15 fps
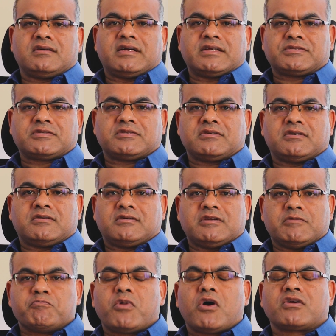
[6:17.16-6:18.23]
as
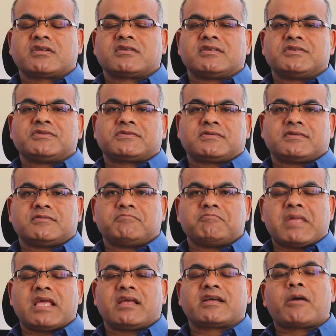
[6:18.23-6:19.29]
important is
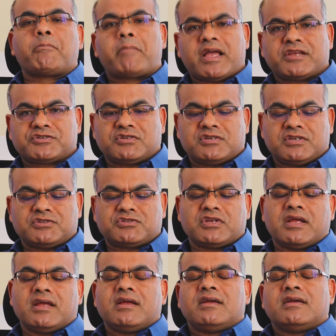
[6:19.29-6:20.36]
being compassionate
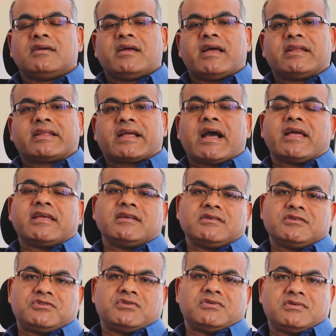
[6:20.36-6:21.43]
and
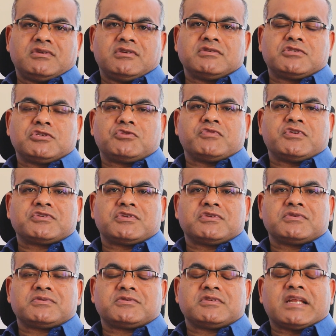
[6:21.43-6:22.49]
kind in
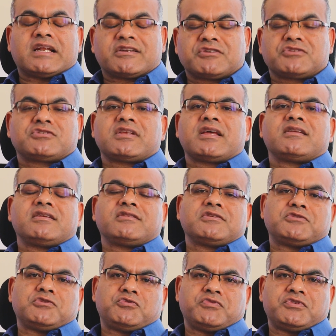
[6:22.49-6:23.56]
situations, in understanding the
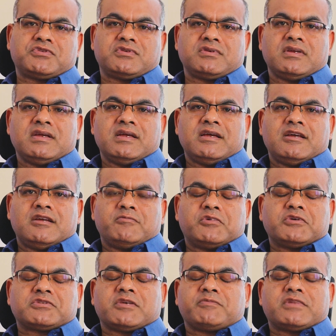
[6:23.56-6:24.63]
situation,
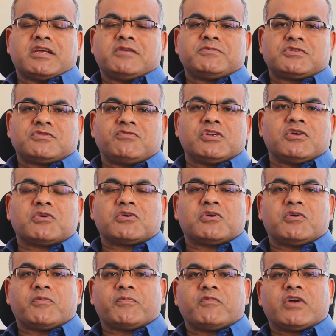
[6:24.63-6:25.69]
because sometimes we don't
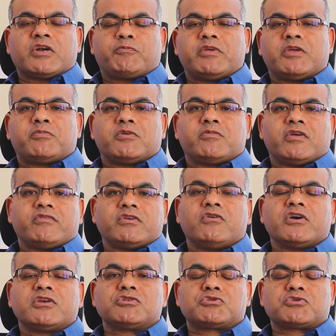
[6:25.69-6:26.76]
know what people may be
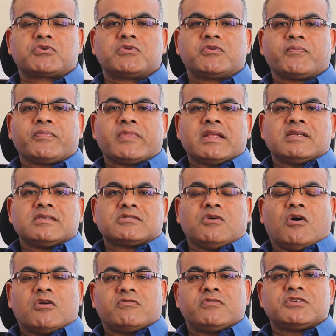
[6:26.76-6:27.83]
going through. So
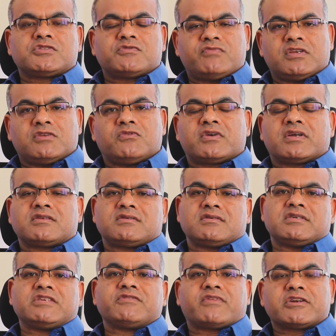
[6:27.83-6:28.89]
always we look at
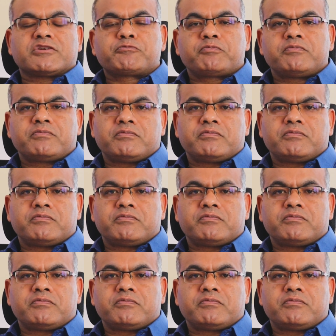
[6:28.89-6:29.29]
different